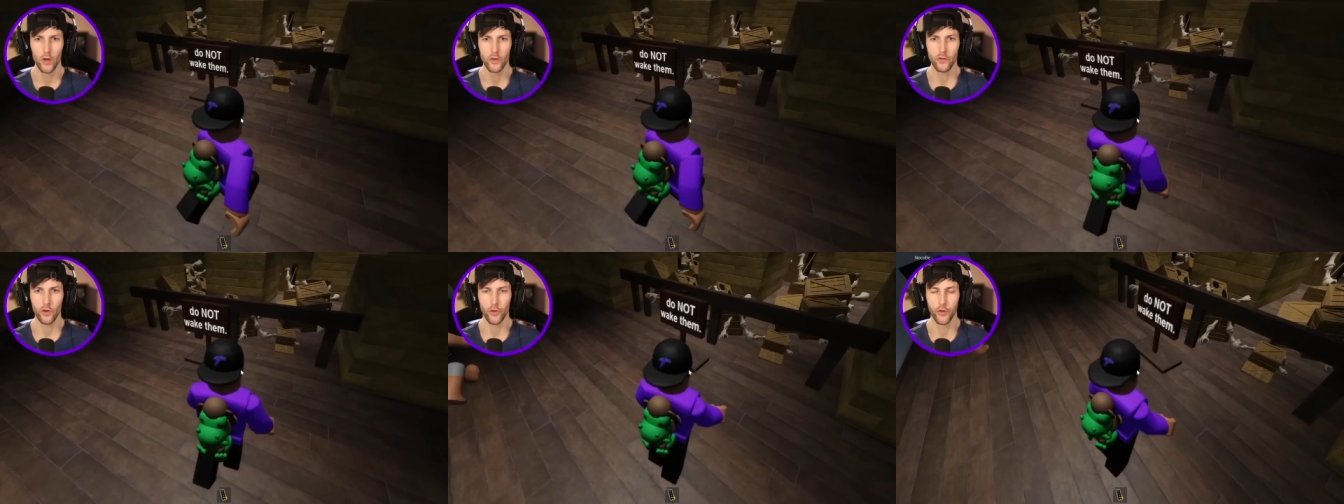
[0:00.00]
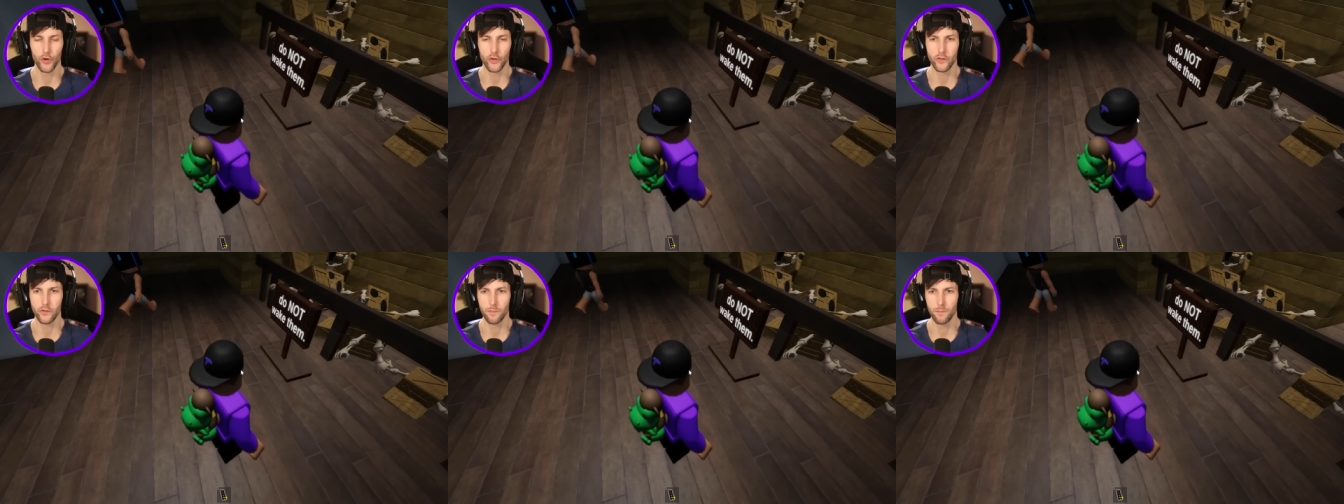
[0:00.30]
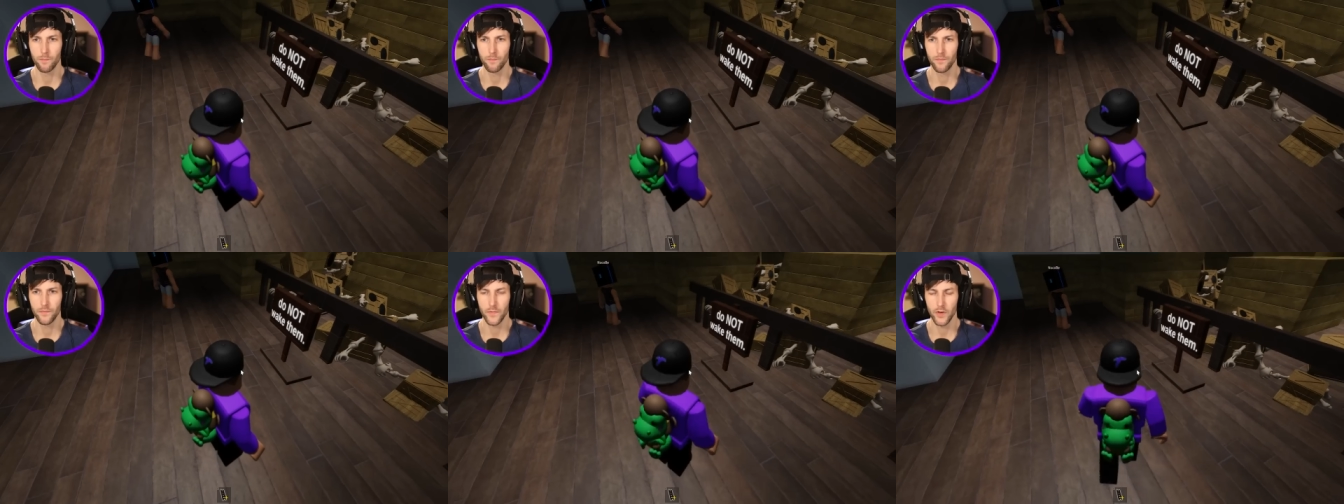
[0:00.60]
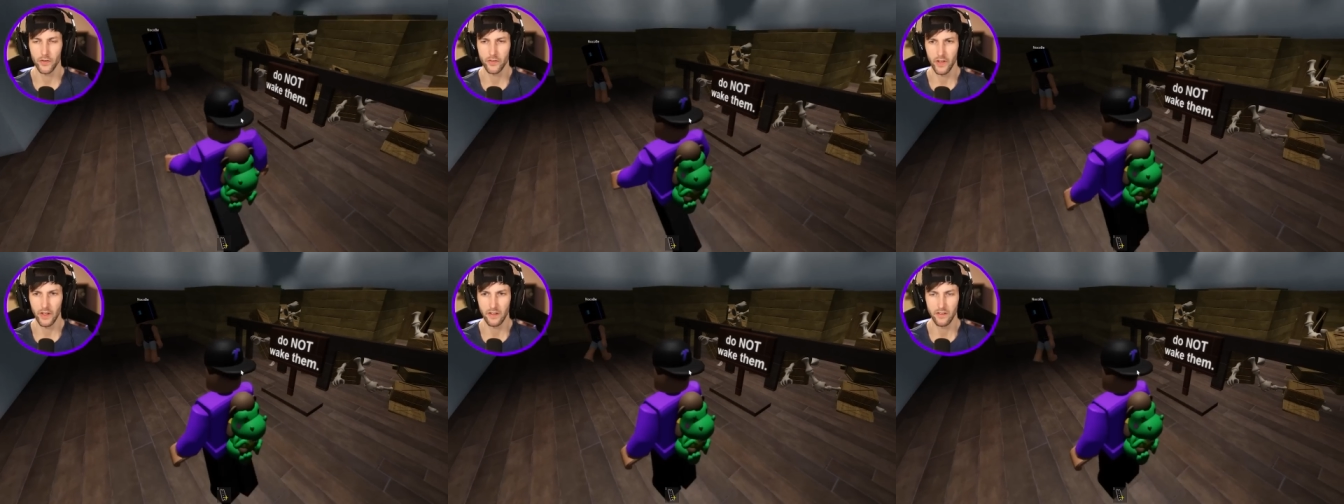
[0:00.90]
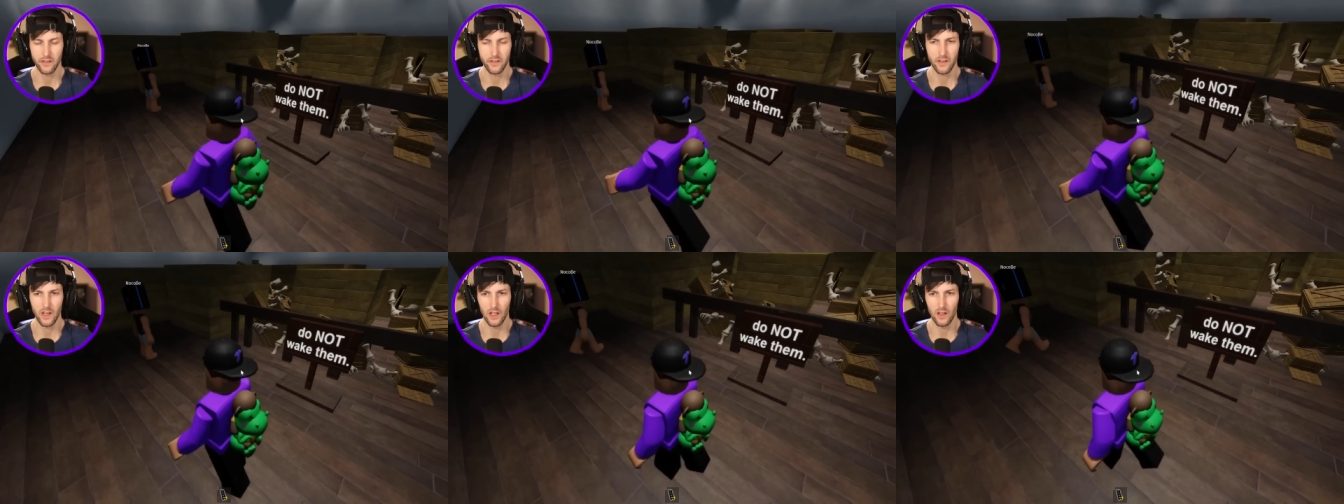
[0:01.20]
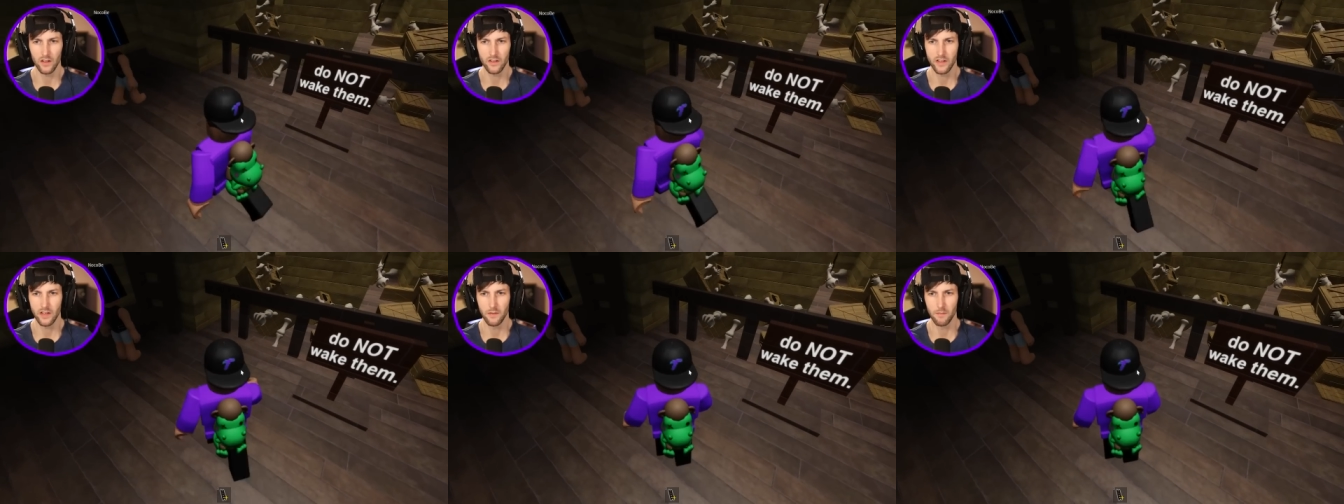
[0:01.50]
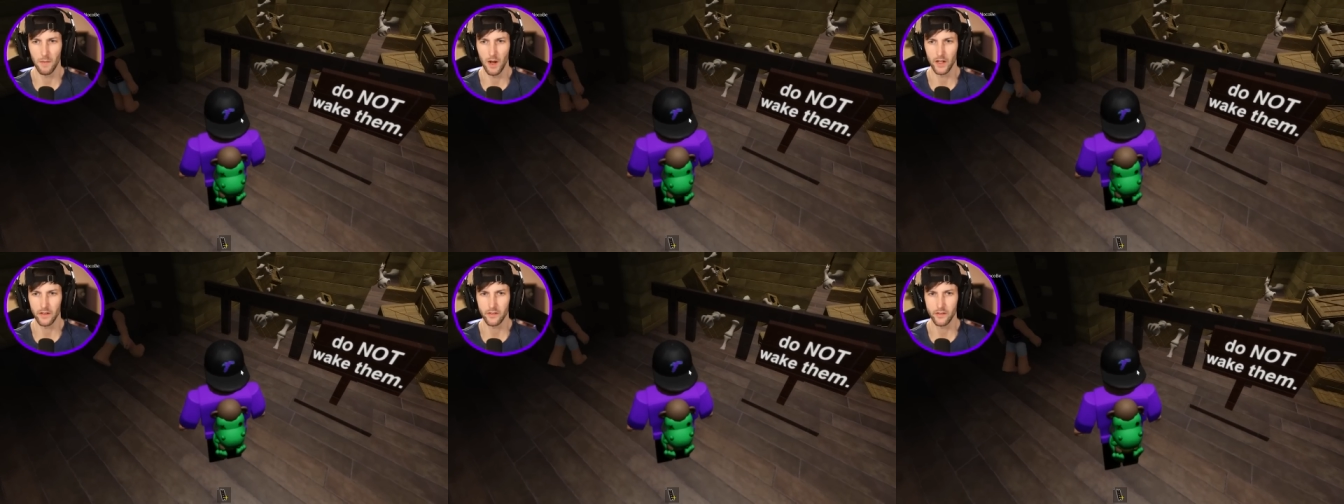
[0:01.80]
So there's there's like
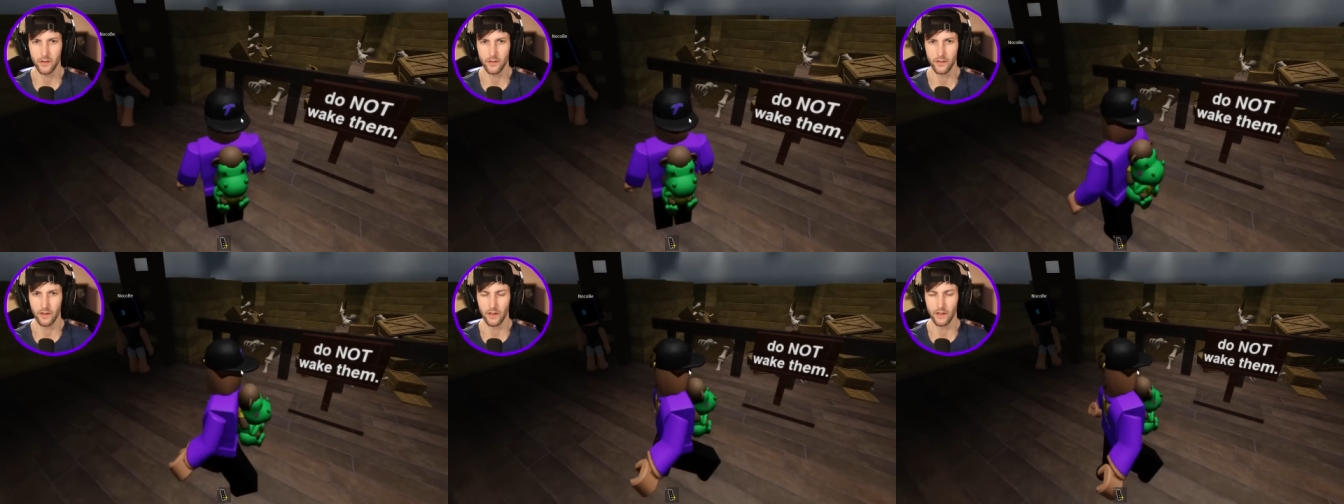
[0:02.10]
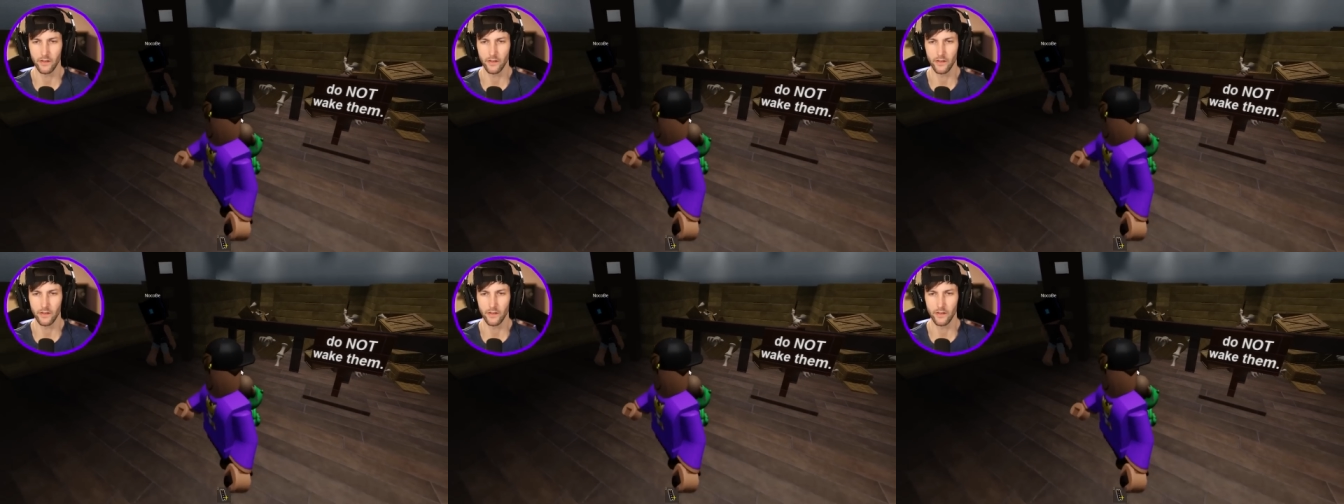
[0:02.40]
skeleton monsters